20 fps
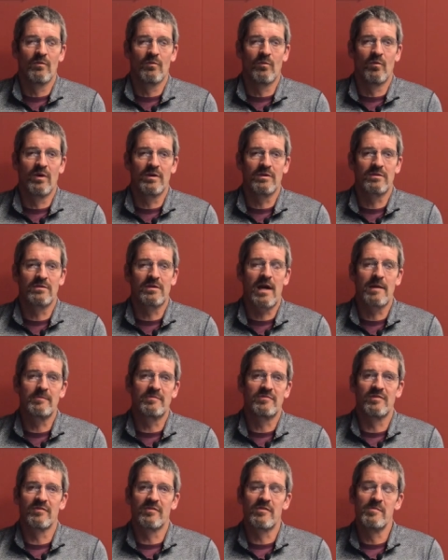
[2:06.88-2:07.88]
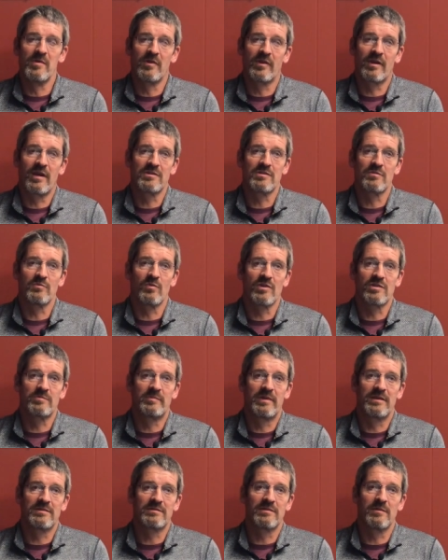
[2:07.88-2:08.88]
what types of communication works
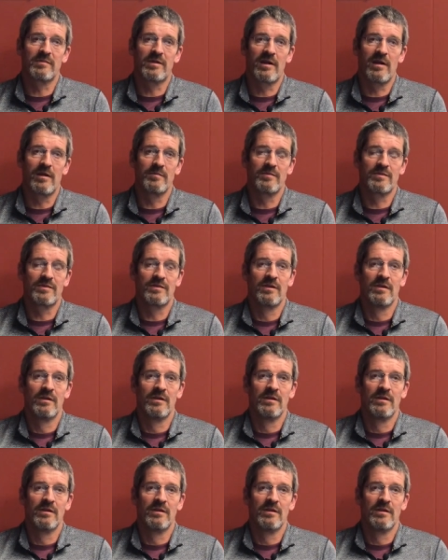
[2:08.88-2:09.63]
best. Sometimes